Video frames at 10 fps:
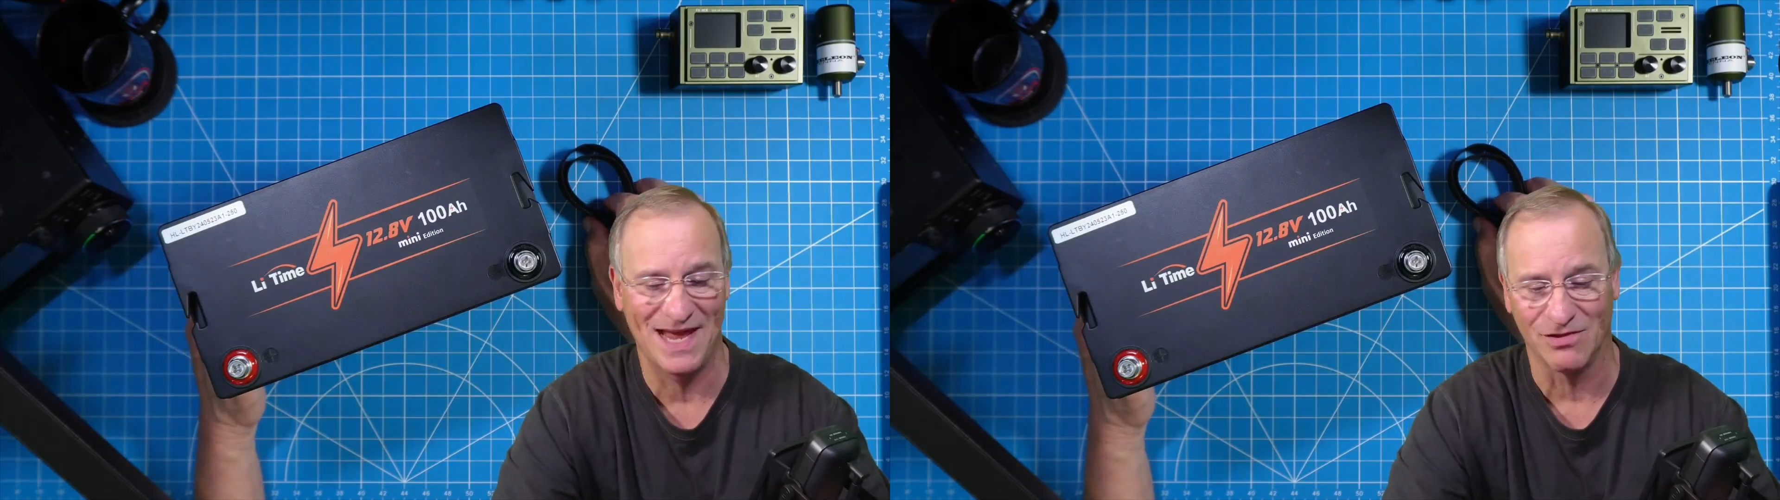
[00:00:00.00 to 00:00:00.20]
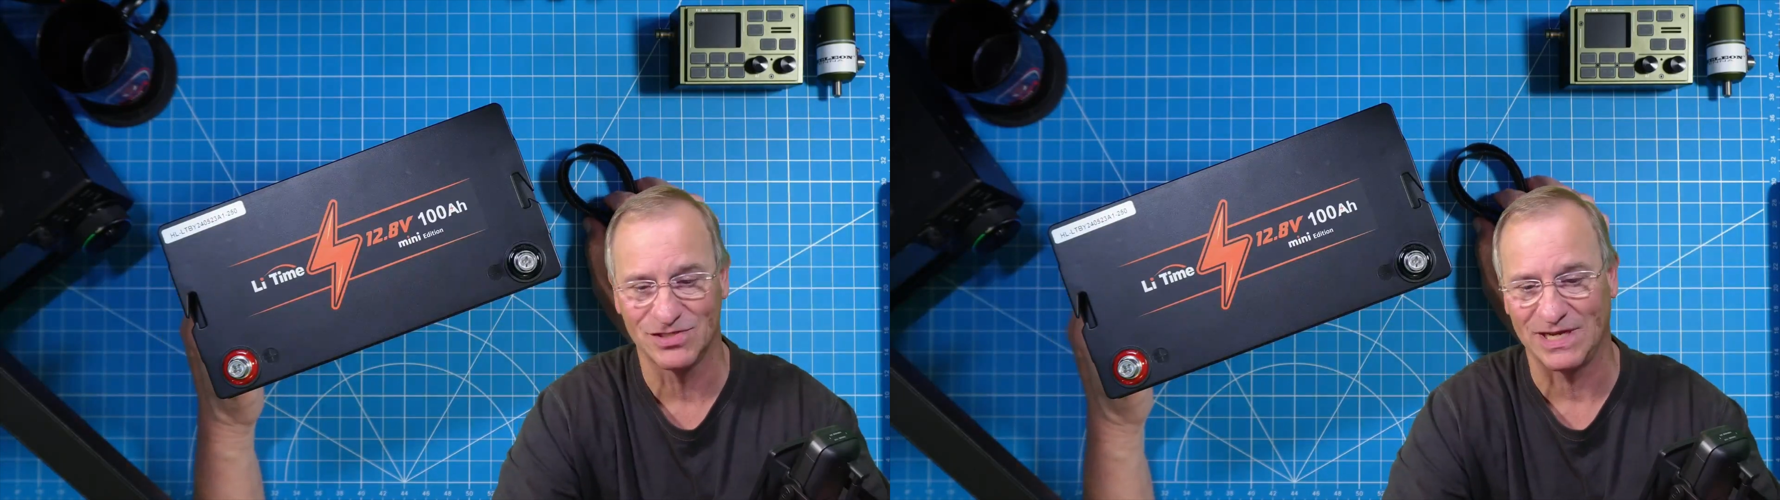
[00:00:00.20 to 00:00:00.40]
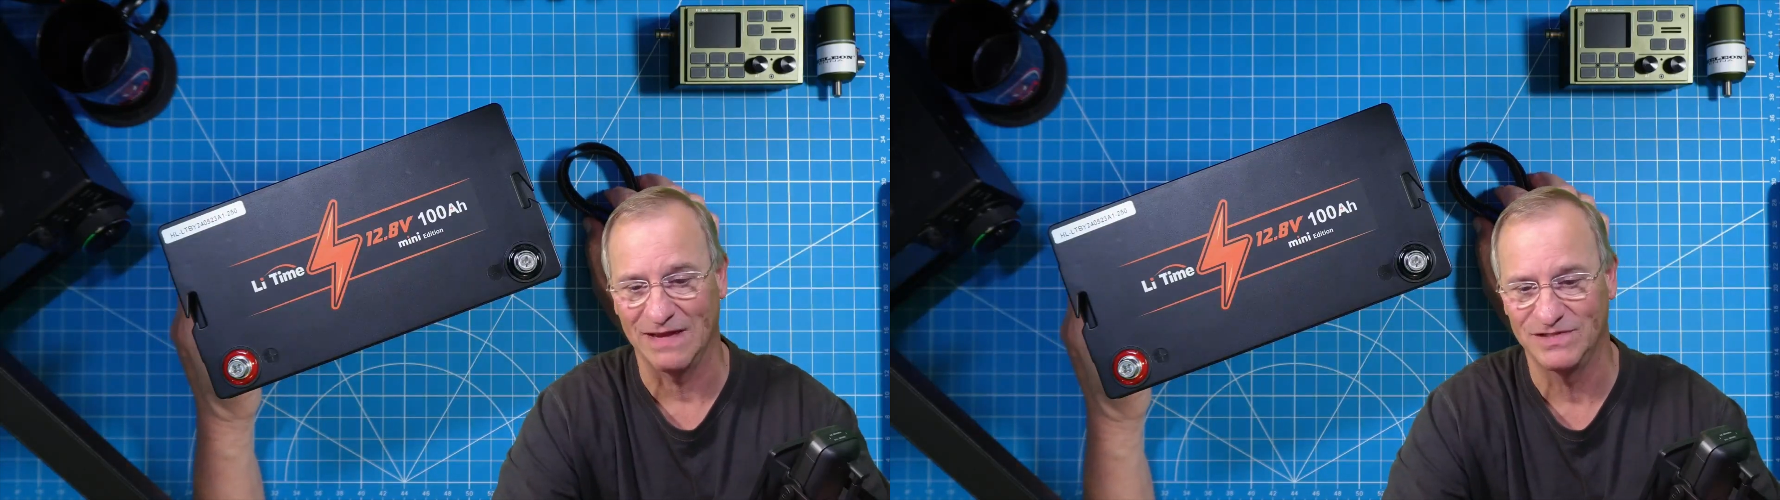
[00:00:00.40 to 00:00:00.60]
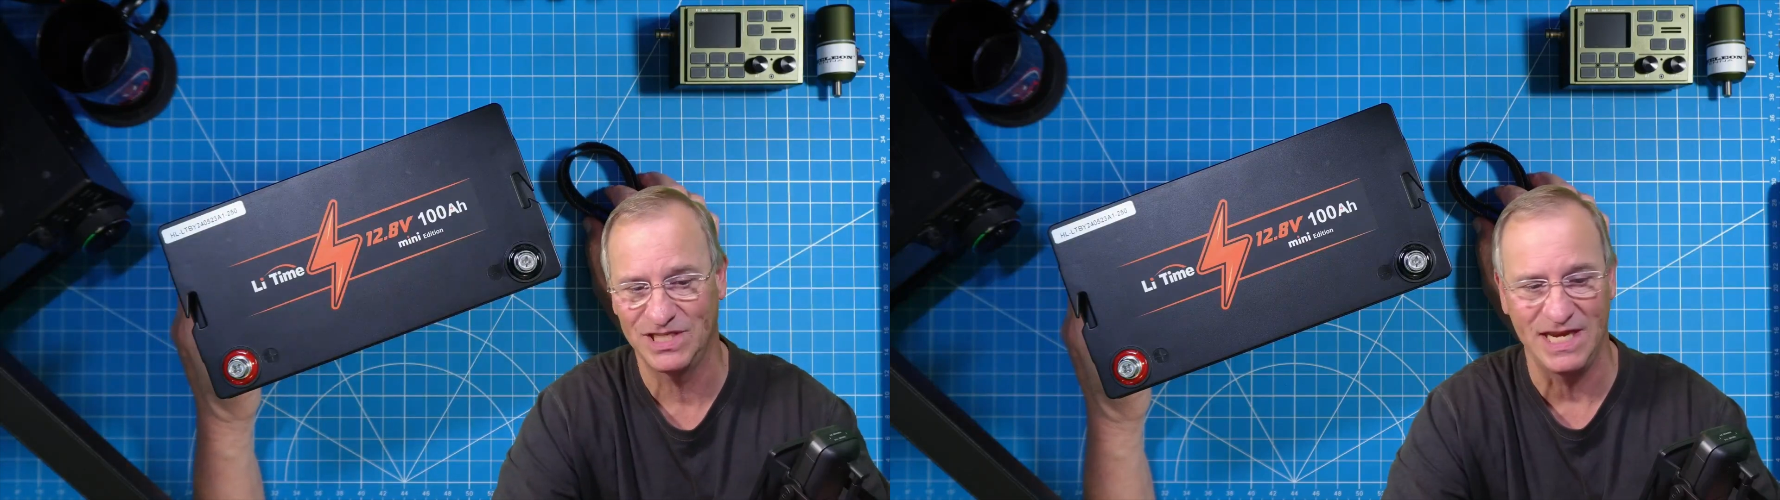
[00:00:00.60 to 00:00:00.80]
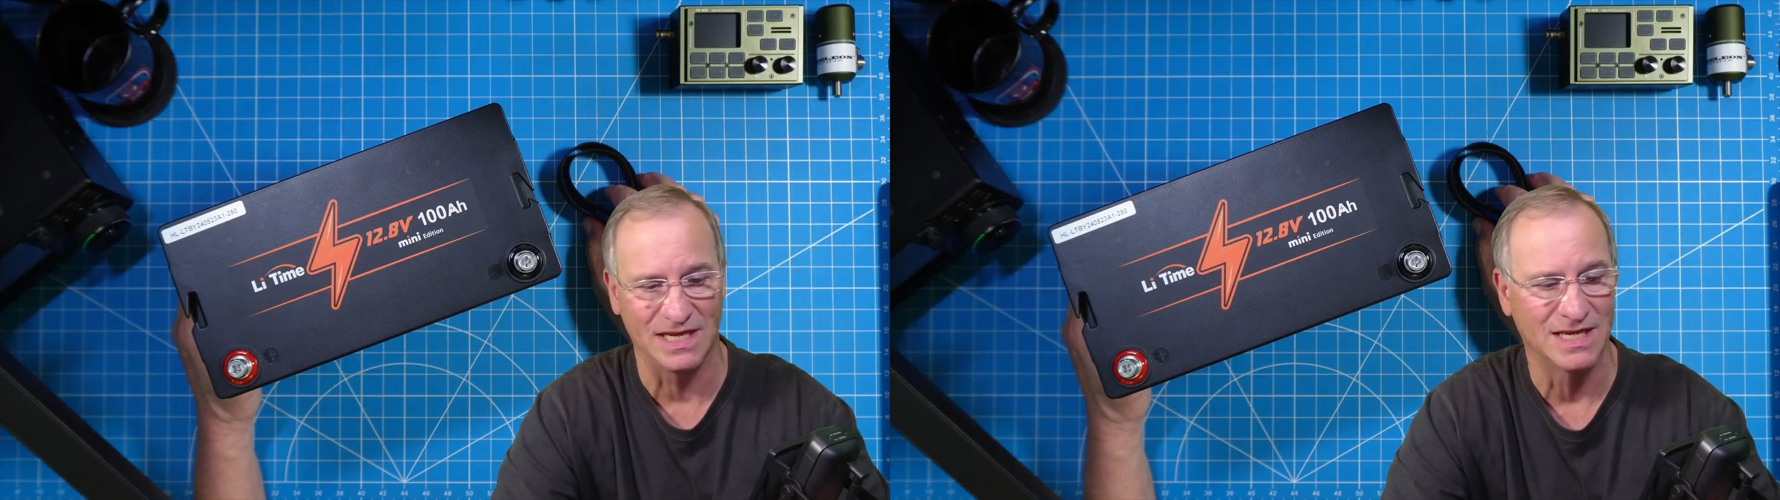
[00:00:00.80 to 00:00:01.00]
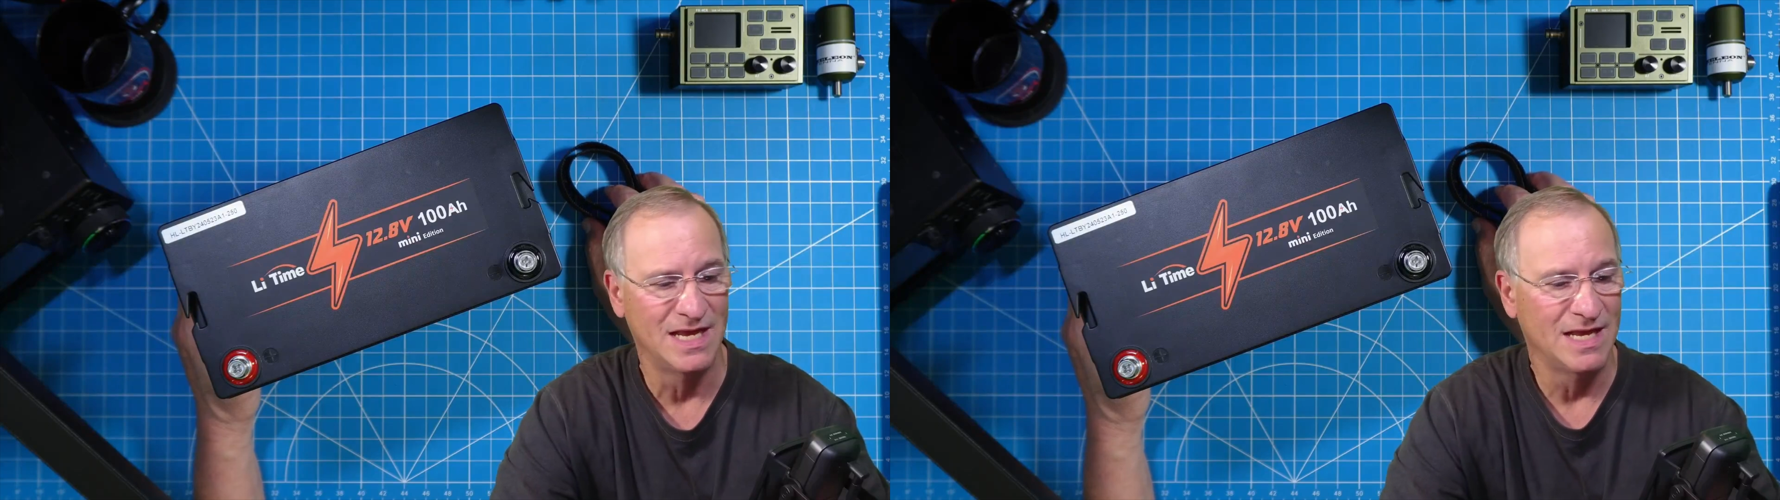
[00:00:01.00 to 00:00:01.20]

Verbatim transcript: else that I've seen.